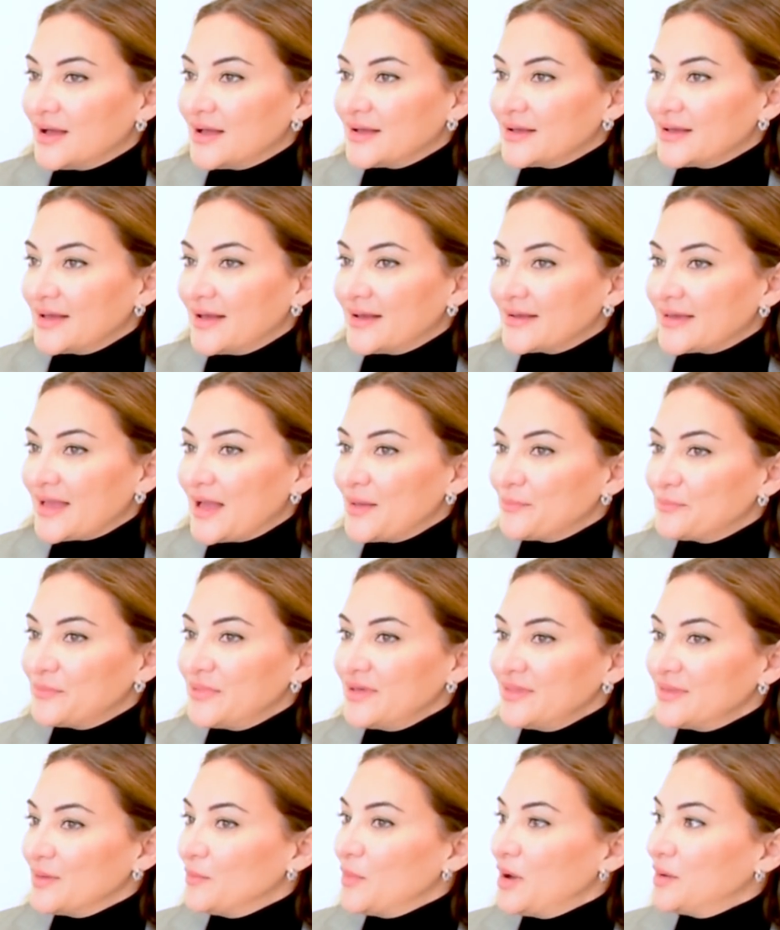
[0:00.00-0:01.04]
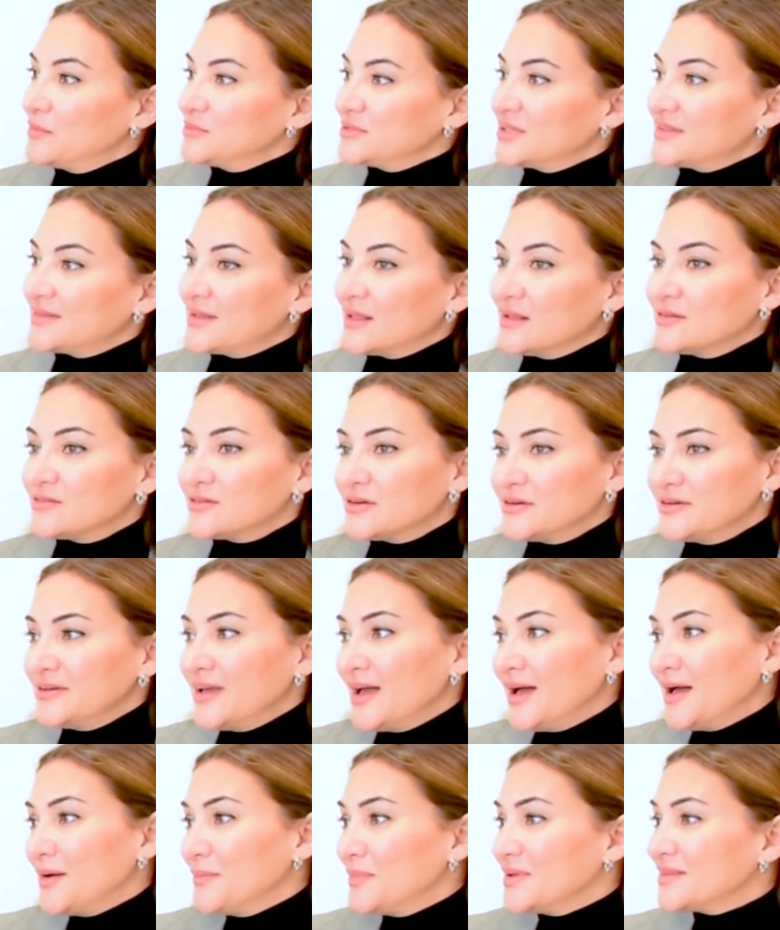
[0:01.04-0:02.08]
I, I can't be the mom that tells her,
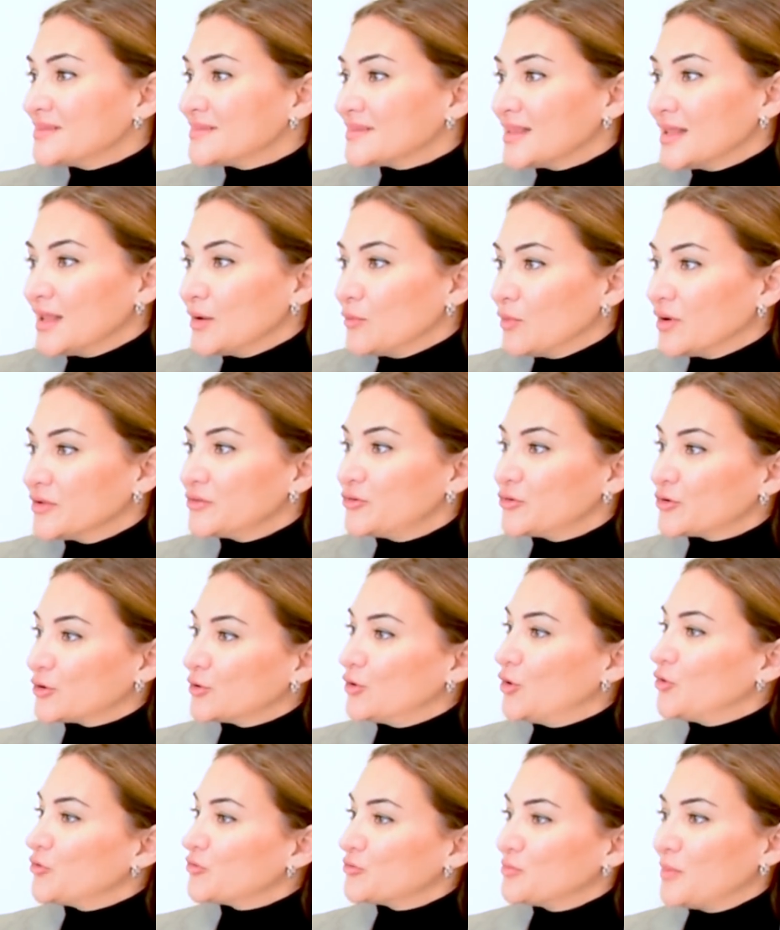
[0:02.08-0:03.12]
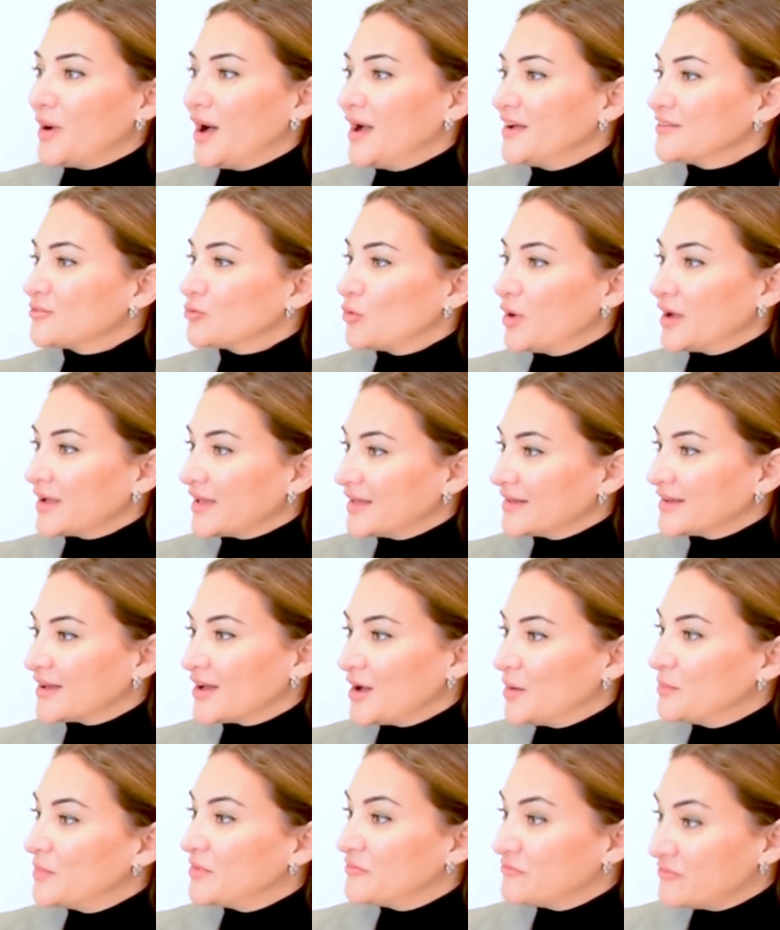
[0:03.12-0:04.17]
yeah, but still I want you close by so I can
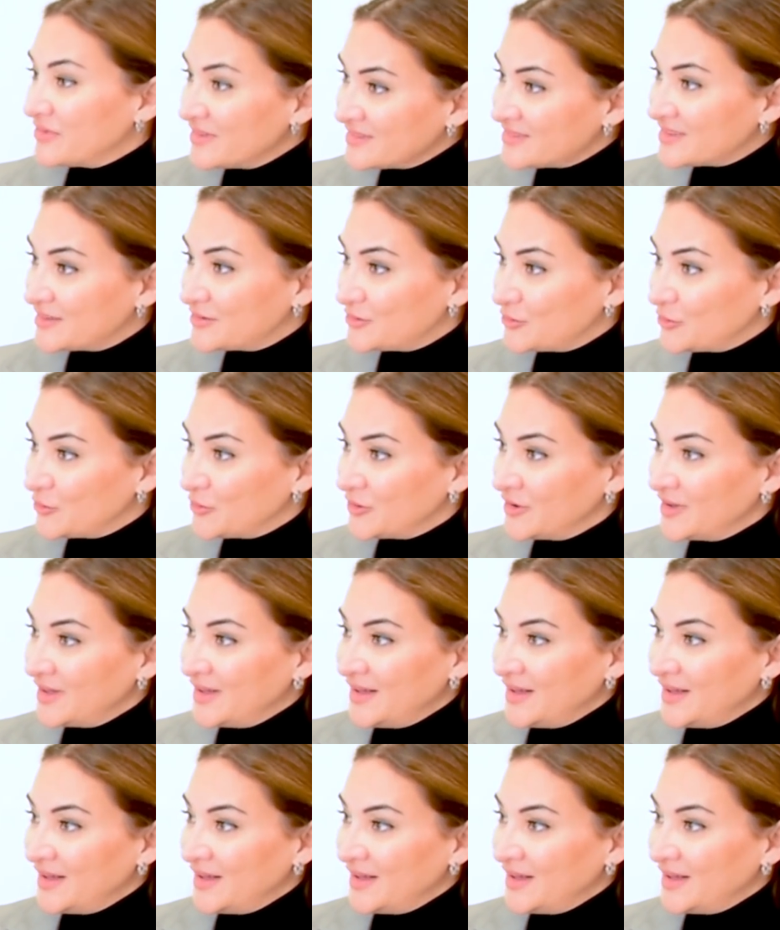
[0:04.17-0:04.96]
come and visit you.